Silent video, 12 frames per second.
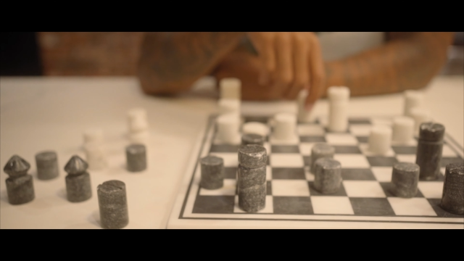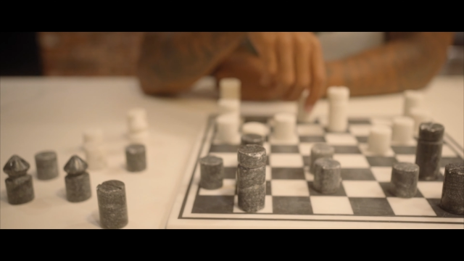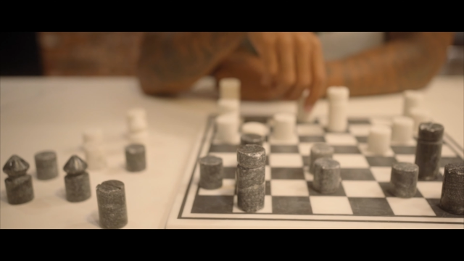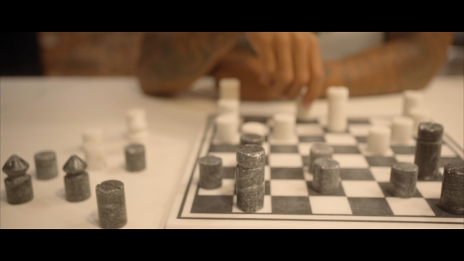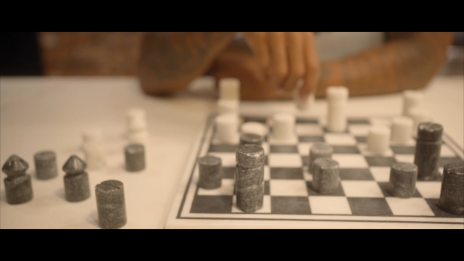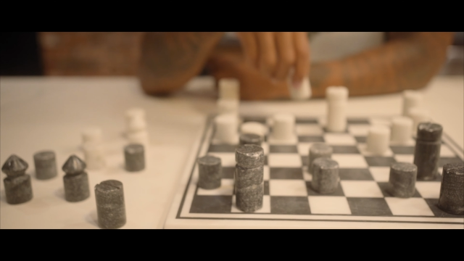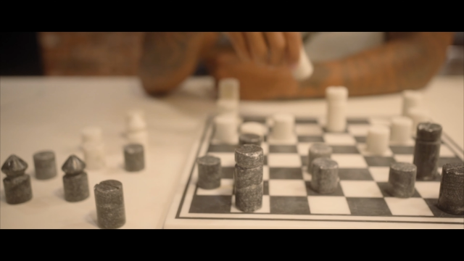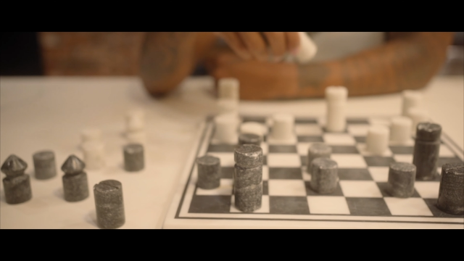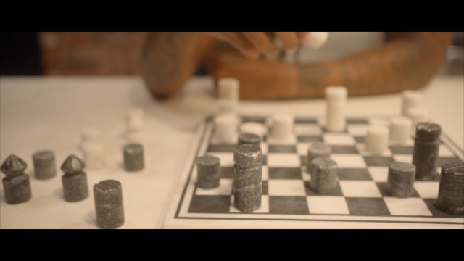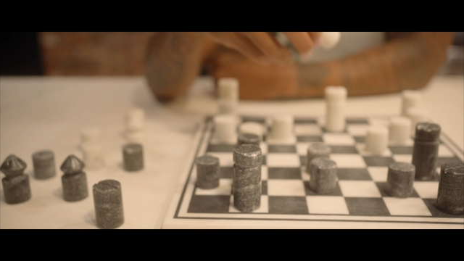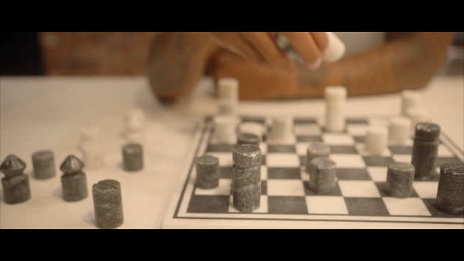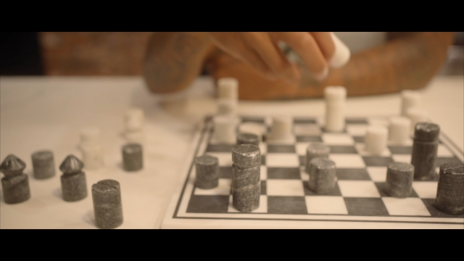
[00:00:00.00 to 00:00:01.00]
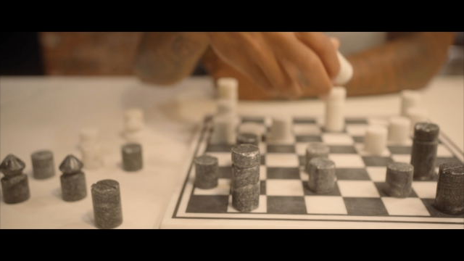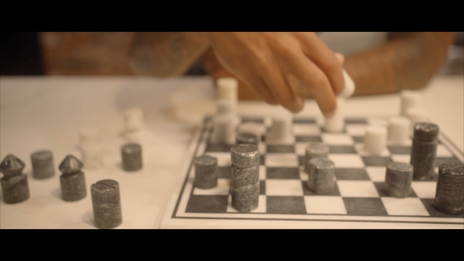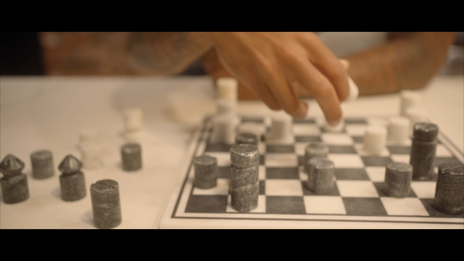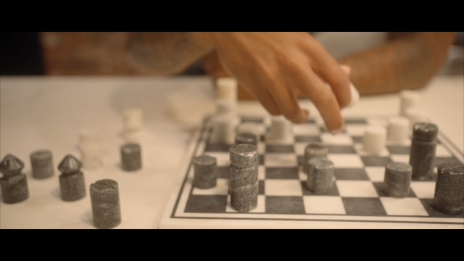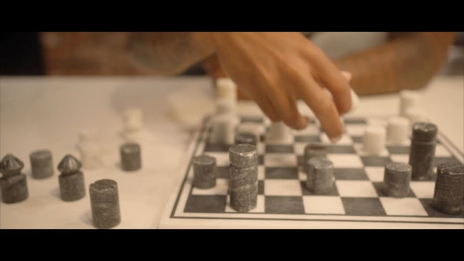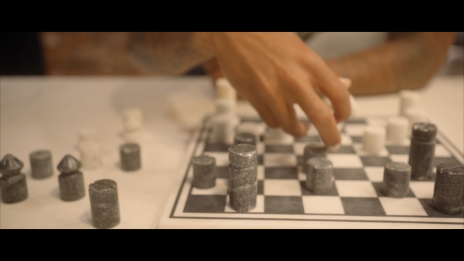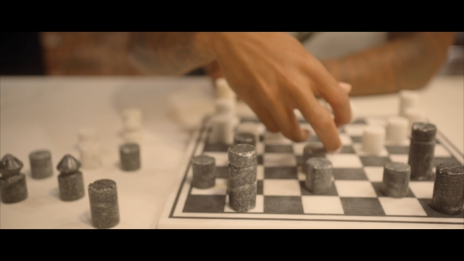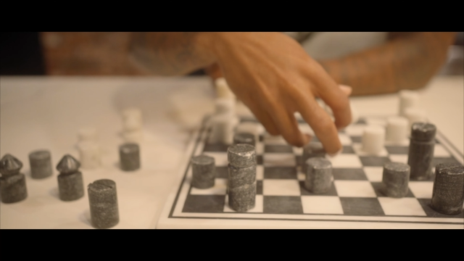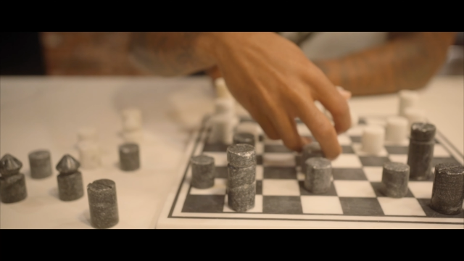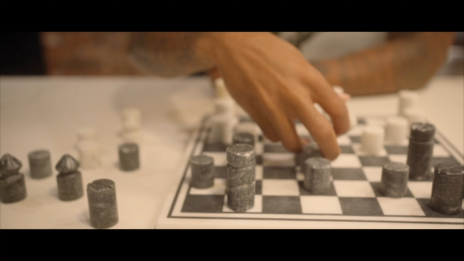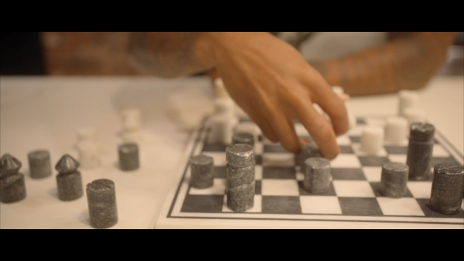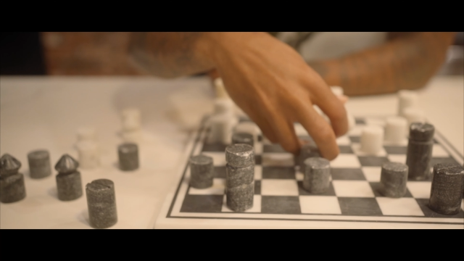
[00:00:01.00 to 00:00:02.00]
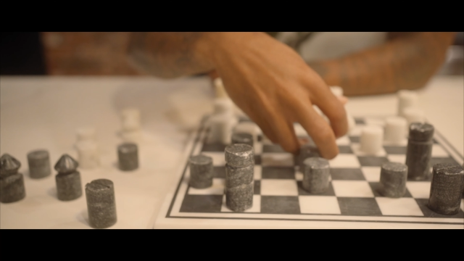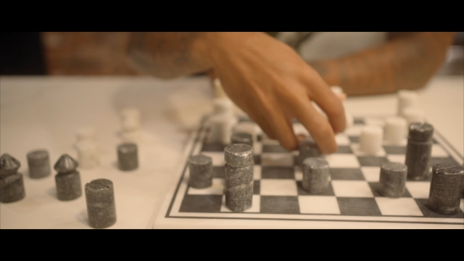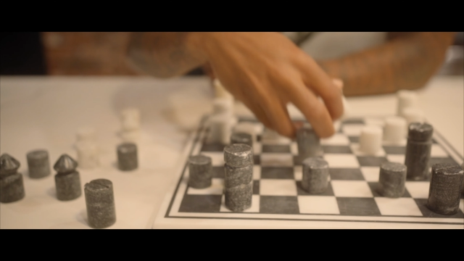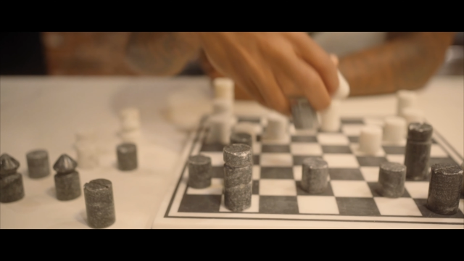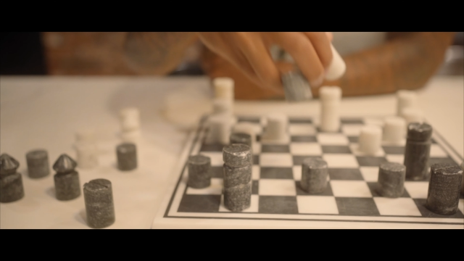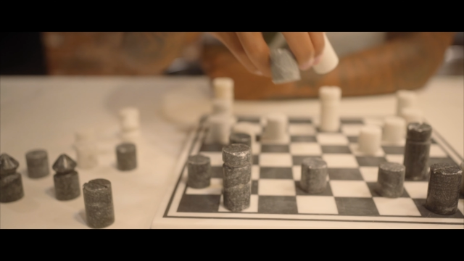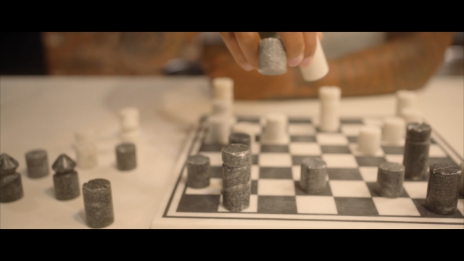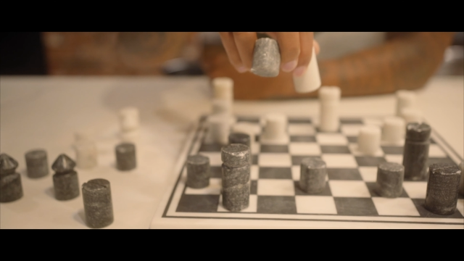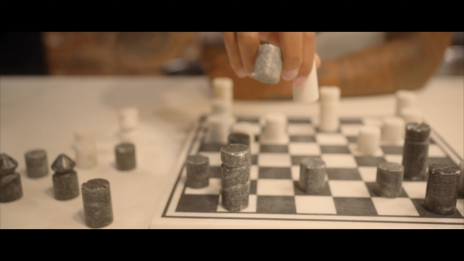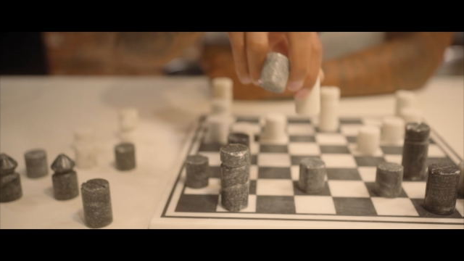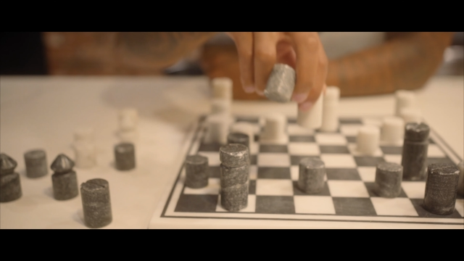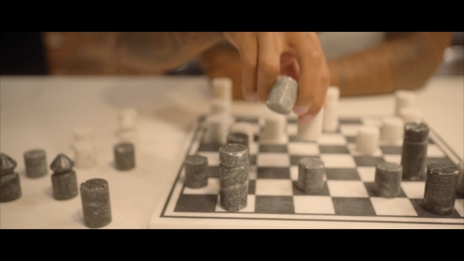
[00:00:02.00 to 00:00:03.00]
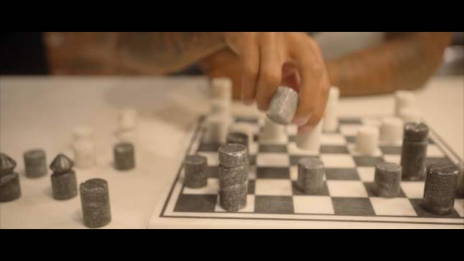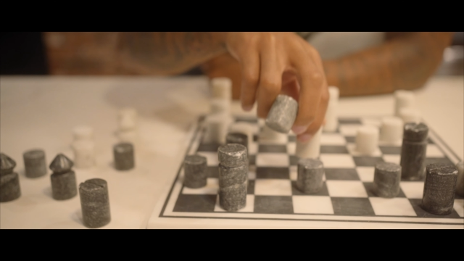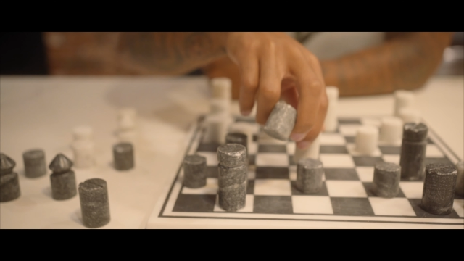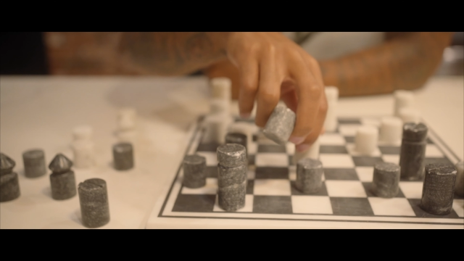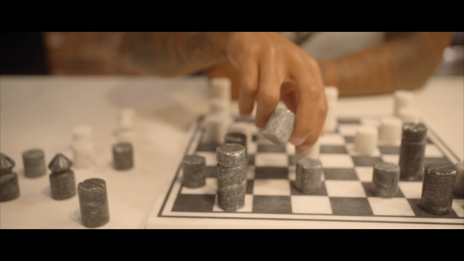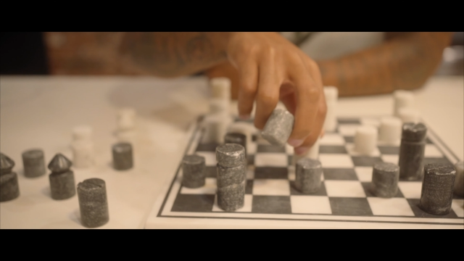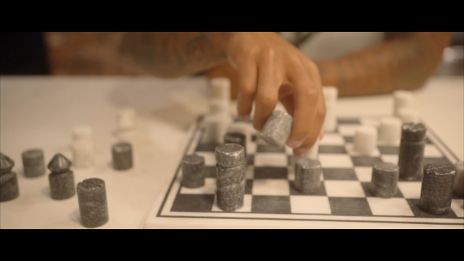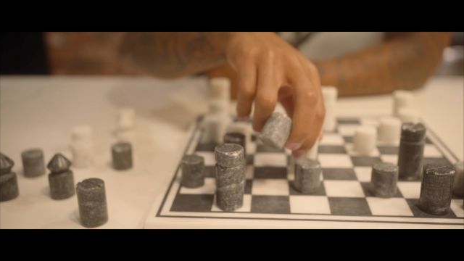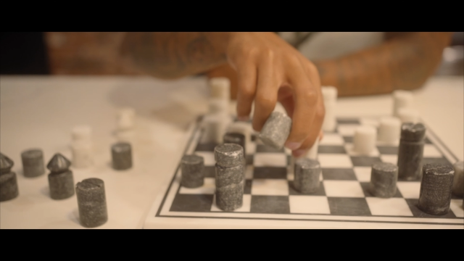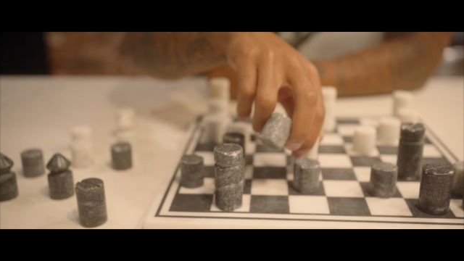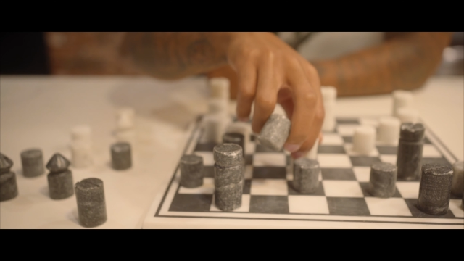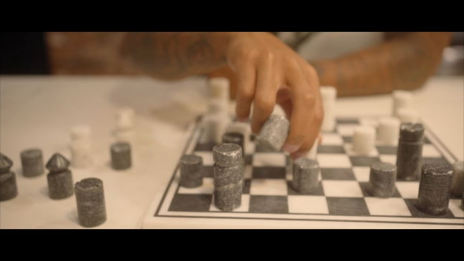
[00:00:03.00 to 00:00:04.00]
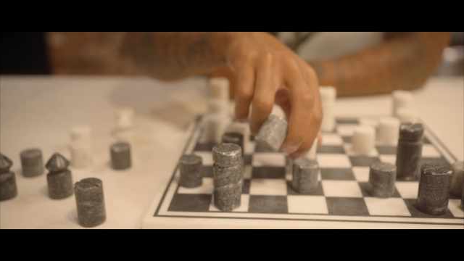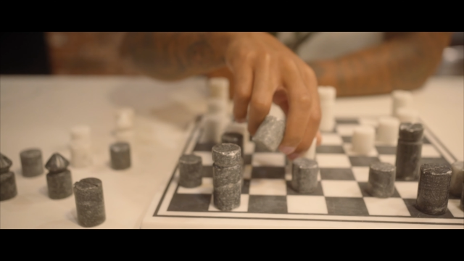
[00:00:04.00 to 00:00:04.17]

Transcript: Nobody's mouth can be seen.